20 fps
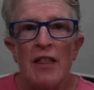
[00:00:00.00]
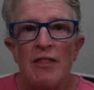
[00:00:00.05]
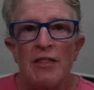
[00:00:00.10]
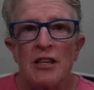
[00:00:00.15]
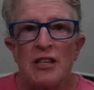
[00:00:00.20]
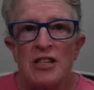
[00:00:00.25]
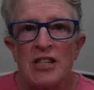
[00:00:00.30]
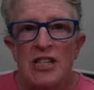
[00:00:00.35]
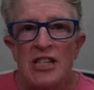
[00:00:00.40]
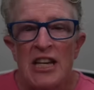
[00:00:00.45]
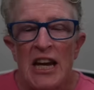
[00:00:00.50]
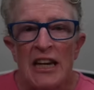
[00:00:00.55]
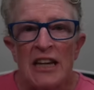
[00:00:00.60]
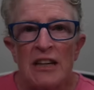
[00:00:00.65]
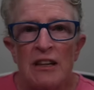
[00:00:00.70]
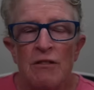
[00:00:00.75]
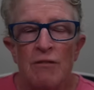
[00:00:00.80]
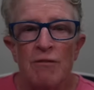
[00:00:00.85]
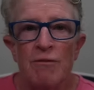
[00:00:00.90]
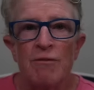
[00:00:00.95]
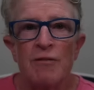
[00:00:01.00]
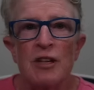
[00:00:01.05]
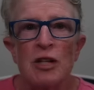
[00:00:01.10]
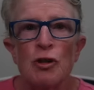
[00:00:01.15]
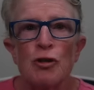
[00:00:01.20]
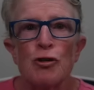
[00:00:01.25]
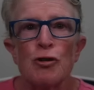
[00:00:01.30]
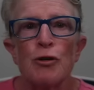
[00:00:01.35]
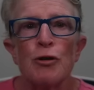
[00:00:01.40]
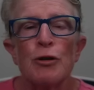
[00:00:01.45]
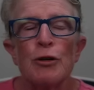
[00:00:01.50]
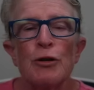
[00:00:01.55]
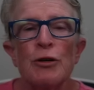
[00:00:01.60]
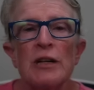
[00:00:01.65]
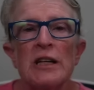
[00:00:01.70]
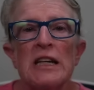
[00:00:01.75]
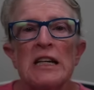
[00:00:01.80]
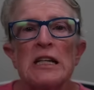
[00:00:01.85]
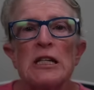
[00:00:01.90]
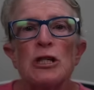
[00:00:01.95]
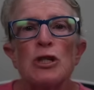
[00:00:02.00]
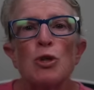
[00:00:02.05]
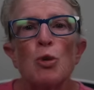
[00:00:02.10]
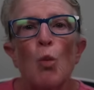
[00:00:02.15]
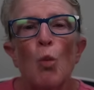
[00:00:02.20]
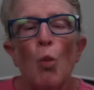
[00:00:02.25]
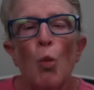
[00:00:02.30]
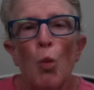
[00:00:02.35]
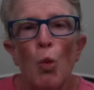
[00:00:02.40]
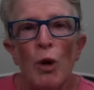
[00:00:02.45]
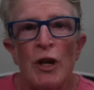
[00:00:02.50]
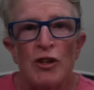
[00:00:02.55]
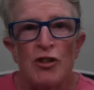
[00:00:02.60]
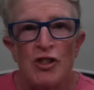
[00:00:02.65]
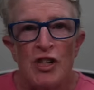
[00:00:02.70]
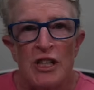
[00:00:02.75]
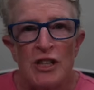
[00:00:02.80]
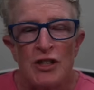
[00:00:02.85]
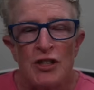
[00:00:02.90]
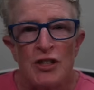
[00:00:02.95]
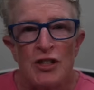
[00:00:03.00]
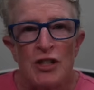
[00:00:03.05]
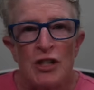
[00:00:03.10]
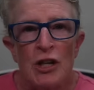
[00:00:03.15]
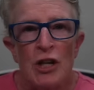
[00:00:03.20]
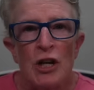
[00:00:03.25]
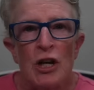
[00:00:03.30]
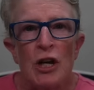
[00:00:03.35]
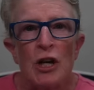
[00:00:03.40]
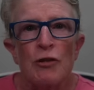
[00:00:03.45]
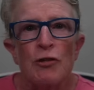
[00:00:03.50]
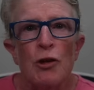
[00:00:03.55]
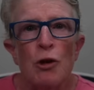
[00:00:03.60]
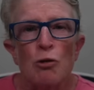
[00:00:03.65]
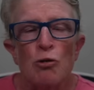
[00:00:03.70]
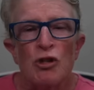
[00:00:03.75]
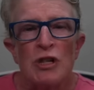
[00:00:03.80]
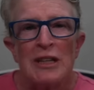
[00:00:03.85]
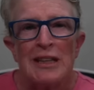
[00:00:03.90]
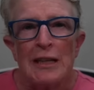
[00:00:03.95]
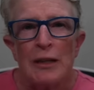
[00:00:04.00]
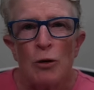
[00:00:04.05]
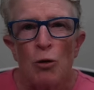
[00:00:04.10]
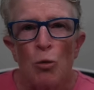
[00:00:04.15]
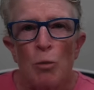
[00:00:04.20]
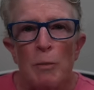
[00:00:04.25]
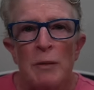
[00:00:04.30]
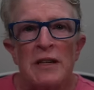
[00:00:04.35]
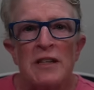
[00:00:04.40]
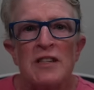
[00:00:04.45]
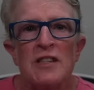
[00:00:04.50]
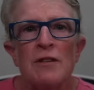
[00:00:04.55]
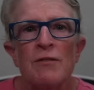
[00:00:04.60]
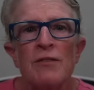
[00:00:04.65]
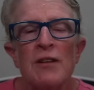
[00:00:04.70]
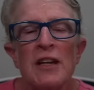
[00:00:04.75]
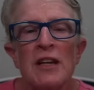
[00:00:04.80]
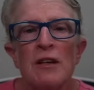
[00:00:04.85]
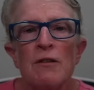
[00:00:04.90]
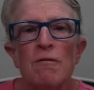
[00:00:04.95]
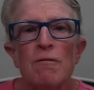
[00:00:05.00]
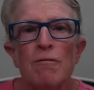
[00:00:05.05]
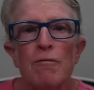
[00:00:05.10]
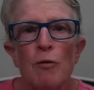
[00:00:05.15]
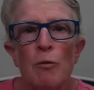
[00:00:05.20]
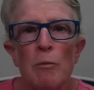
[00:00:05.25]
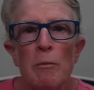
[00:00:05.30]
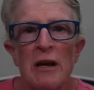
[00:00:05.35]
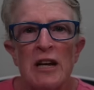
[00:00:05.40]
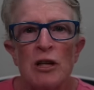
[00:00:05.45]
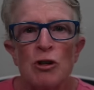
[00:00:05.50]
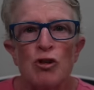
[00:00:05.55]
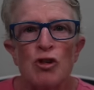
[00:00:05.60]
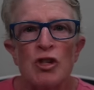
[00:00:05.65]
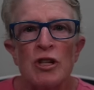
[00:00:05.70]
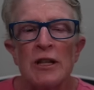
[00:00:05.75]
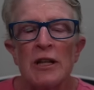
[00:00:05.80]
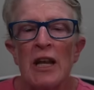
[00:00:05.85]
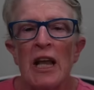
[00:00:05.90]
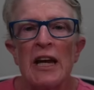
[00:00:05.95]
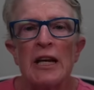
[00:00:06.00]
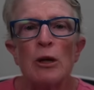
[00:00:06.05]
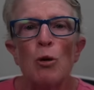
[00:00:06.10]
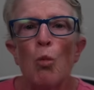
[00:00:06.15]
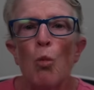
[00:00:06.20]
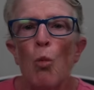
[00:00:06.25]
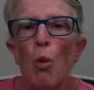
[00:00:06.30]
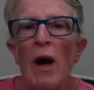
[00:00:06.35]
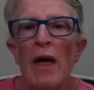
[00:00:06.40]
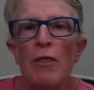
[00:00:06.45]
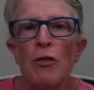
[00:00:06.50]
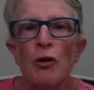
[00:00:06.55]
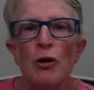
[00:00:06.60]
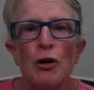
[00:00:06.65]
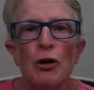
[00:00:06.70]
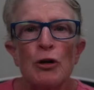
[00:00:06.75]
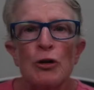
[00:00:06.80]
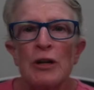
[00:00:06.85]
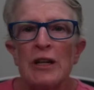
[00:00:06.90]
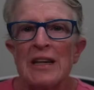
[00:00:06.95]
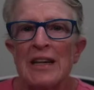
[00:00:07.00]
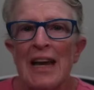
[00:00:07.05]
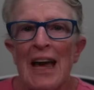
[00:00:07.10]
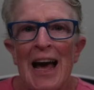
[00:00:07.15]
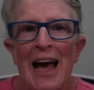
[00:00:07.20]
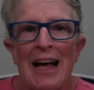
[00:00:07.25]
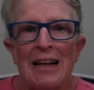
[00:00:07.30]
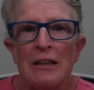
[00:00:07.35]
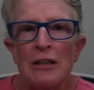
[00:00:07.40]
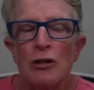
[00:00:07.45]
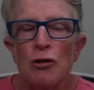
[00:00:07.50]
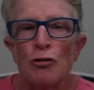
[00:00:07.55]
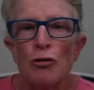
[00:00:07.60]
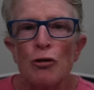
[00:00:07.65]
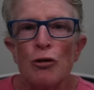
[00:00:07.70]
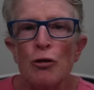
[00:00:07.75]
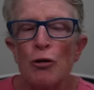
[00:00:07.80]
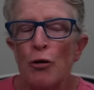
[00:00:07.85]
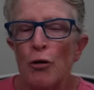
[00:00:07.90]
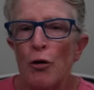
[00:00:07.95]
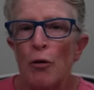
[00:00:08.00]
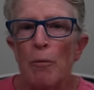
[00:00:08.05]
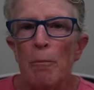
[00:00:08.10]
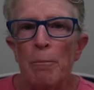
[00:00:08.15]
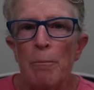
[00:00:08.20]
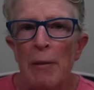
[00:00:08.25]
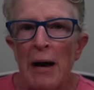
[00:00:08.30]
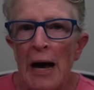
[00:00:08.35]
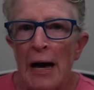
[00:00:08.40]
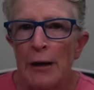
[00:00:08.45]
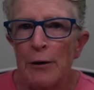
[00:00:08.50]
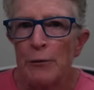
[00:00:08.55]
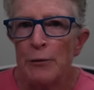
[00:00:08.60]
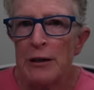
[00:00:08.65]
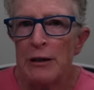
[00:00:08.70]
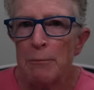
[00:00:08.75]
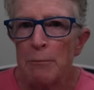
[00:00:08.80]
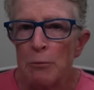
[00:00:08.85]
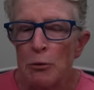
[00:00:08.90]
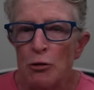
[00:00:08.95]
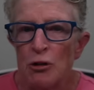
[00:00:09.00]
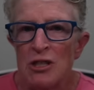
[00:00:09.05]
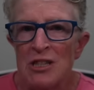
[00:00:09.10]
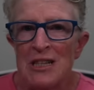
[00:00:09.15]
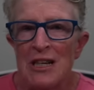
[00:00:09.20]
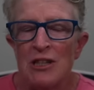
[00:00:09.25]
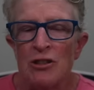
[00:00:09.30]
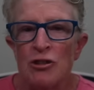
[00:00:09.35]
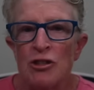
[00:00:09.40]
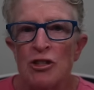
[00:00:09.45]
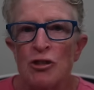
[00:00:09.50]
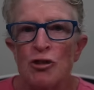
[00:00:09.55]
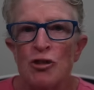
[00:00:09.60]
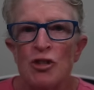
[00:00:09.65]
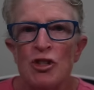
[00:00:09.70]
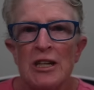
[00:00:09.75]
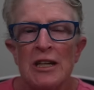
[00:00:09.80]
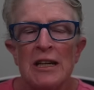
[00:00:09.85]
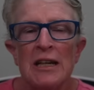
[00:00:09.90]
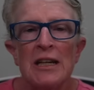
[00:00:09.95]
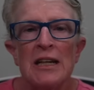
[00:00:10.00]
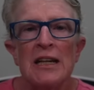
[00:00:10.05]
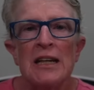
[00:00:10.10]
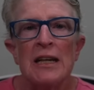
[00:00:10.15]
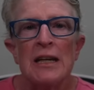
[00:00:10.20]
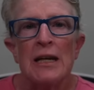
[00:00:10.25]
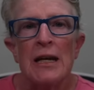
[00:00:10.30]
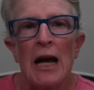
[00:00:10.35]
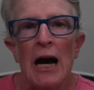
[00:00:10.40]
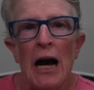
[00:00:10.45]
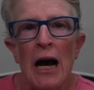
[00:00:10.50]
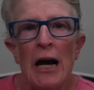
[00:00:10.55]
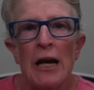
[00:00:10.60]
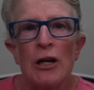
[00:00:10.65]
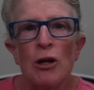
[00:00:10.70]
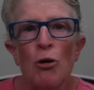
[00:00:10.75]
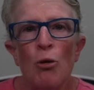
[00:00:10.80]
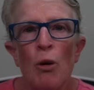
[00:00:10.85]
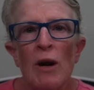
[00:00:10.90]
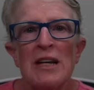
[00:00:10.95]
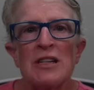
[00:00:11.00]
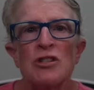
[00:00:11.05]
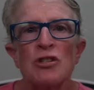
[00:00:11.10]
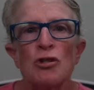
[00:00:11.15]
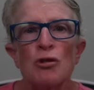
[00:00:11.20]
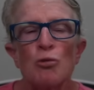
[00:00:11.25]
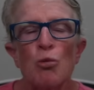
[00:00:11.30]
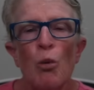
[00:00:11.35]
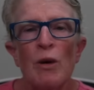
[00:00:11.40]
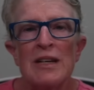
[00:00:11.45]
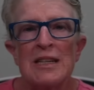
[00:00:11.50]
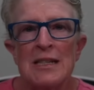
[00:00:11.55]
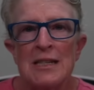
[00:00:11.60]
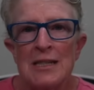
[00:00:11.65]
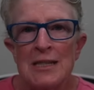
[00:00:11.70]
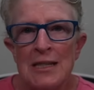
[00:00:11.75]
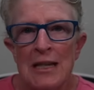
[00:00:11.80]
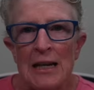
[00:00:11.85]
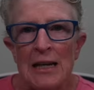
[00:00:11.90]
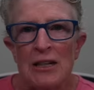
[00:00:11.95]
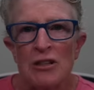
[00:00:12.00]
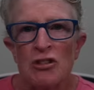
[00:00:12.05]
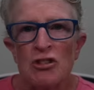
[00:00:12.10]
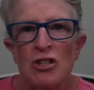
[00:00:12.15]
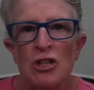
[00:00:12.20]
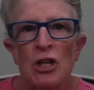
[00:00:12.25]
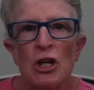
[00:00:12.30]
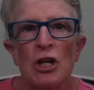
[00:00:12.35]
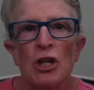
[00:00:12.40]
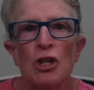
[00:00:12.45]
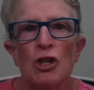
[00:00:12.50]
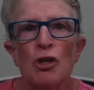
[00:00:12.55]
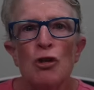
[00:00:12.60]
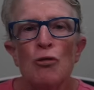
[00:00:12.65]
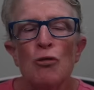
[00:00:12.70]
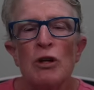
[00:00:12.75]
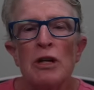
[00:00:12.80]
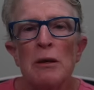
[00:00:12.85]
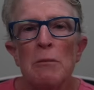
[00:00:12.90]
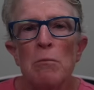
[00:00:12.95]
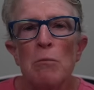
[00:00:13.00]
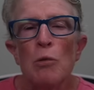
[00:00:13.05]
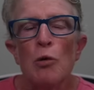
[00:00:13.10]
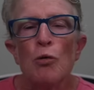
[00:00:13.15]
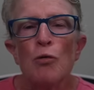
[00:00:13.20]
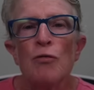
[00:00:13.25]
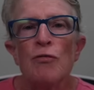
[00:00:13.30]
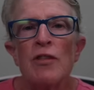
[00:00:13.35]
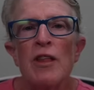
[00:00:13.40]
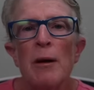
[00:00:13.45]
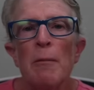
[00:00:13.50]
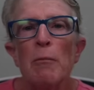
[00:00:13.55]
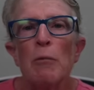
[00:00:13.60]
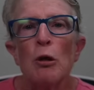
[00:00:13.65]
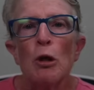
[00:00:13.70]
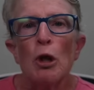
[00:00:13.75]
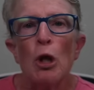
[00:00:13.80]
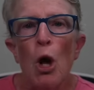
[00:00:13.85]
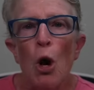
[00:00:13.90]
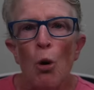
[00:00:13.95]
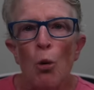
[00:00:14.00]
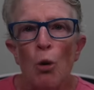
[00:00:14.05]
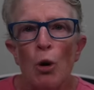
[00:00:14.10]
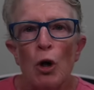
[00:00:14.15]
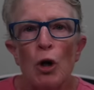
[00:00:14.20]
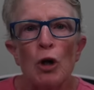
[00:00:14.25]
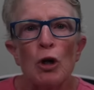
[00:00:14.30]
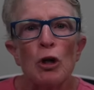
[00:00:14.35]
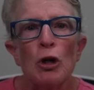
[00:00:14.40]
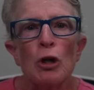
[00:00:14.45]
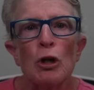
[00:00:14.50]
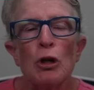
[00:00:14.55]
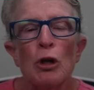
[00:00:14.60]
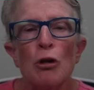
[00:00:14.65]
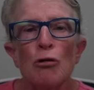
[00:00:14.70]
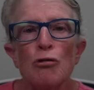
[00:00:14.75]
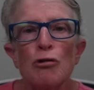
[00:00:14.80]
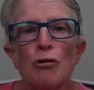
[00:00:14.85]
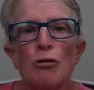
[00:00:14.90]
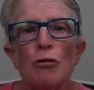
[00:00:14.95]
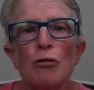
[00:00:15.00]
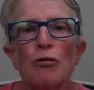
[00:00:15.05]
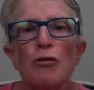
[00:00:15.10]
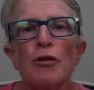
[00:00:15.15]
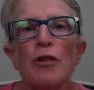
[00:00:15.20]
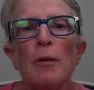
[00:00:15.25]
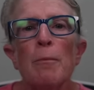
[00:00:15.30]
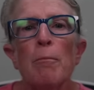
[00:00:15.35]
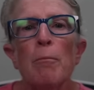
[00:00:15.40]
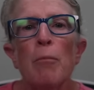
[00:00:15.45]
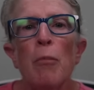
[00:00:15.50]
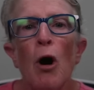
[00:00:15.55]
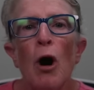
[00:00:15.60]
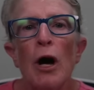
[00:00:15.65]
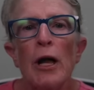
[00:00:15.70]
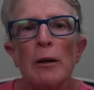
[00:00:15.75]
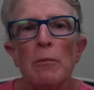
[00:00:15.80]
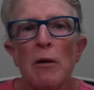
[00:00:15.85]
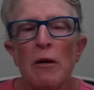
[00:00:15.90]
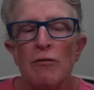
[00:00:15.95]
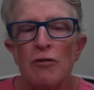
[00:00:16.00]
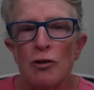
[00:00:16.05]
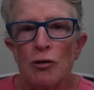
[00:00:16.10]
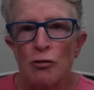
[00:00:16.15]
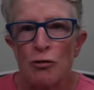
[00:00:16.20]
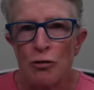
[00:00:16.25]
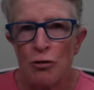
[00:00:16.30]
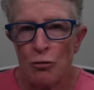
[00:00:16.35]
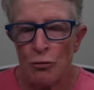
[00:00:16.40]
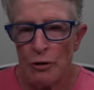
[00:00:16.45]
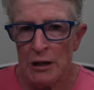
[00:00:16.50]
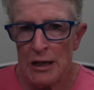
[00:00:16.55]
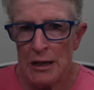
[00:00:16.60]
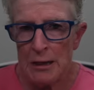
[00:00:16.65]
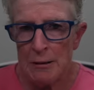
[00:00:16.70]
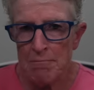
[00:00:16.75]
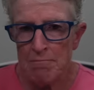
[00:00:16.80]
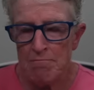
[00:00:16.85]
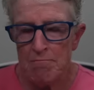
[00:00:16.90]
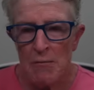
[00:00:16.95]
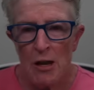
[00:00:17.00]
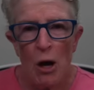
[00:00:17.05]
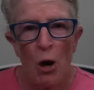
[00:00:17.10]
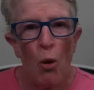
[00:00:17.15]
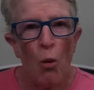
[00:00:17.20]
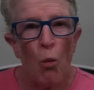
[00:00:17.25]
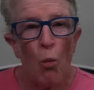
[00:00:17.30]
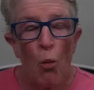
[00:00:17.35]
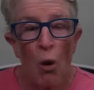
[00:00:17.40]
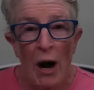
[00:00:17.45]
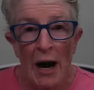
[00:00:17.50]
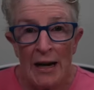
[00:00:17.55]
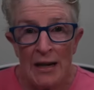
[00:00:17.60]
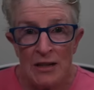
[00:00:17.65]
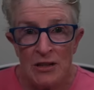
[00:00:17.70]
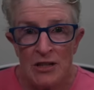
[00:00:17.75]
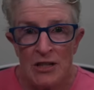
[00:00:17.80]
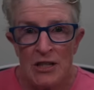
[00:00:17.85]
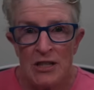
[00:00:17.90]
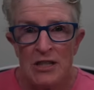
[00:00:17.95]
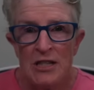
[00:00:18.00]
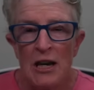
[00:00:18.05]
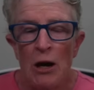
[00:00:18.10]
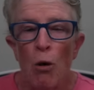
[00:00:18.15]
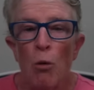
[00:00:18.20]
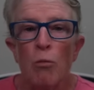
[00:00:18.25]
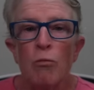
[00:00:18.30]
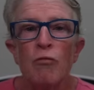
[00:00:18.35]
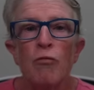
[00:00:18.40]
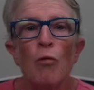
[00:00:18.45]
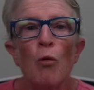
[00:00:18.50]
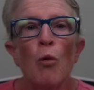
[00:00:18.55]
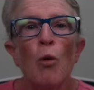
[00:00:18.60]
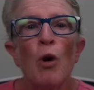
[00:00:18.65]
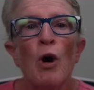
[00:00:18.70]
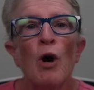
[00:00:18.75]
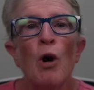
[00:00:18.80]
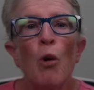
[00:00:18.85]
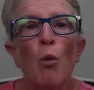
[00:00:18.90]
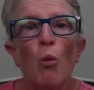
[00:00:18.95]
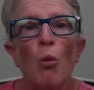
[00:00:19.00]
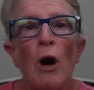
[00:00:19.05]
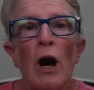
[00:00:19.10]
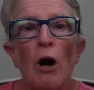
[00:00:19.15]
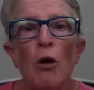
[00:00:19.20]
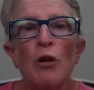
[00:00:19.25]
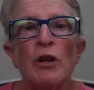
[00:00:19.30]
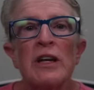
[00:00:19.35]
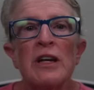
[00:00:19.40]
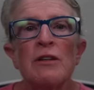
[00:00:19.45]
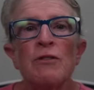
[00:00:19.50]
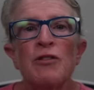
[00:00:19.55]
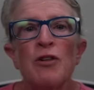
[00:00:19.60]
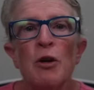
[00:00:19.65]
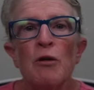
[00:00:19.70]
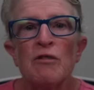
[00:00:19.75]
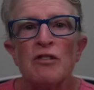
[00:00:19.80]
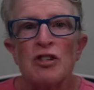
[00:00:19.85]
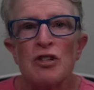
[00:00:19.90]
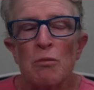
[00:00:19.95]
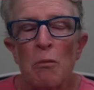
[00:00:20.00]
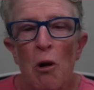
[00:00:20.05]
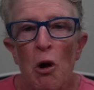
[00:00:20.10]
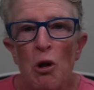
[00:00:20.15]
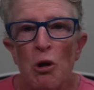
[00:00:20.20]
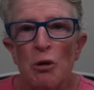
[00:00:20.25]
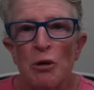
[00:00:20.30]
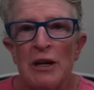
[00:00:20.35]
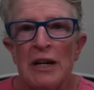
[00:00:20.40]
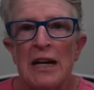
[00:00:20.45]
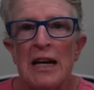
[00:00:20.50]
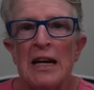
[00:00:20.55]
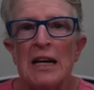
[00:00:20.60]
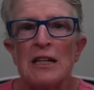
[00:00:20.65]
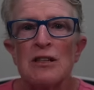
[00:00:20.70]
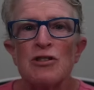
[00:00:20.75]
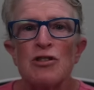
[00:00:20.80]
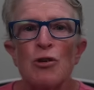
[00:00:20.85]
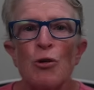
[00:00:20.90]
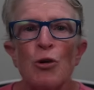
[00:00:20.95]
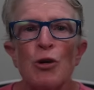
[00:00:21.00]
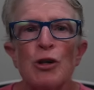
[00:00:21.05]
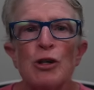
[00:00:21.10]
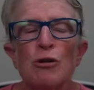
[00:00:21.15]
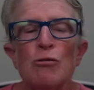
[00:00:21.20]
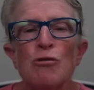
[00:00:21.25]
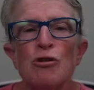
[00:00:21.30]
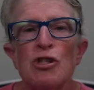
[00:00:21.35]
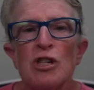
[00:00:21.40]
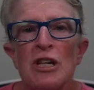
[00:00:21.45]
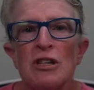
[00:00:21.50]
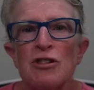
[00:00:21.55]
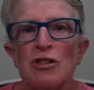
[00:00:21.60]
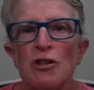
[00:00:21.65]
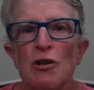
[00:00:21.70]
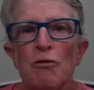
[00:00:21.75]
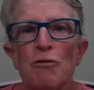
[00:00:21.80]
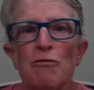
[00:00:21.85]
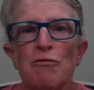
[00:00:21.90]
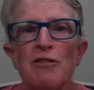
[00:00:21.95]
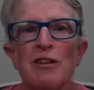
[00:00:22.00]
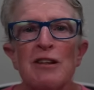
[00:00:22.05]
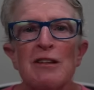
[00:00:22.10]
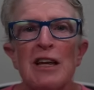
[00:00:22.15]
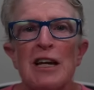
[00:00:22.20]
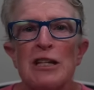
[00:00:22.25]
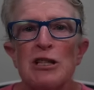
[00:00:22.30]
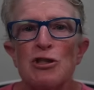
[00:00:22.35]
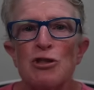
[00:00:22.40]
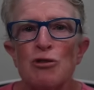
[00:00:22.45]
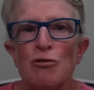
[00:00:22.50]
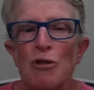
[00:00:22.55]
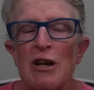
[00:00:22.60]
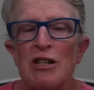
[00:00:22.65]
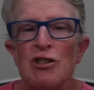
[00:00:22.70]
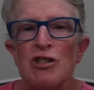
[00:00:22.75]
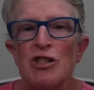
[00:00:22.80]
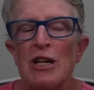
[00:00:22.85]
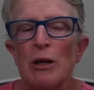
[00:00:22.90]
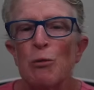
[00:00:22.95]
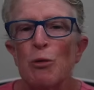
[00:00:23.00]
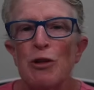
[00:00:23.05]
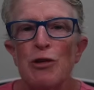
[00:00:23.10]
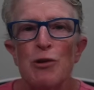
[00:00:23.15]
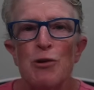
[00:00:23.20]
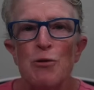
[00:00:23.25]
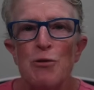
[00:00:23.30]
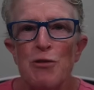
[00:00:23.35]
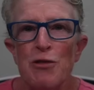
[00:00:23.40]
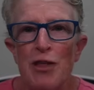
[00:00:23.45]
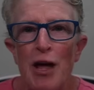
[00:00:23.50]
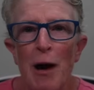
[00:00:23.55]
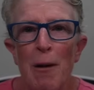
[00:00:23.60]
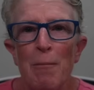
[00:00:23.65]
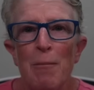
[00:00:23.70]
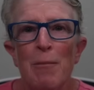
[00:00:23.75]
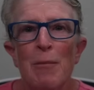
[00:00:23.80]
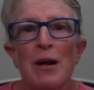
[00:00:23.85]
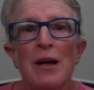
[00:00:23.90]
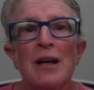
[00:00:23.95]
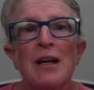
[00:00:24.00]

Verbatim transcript: The second feature is widgets. Those little bits of information like weather, calendar, or battery percentage. In iOS 26, you can move them lower, closer to the bottom of your screen. Why is this helpful? Well, if you have smaller hands or you just don't feel like stretching with your thumb,